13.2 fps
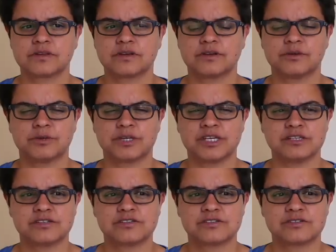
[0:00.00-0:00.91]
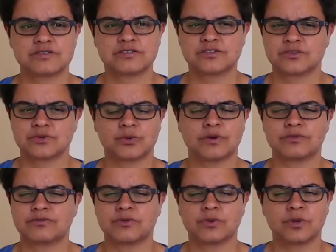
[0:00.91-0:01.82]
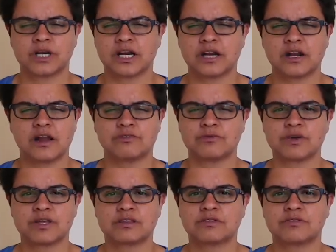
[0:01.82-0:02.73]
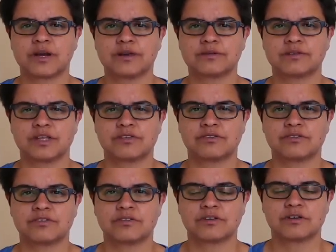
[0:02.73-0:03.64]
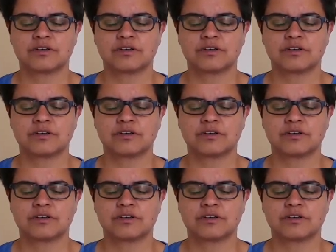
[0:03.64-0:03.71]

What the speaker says: who he's sort of fallen in love with throughout this,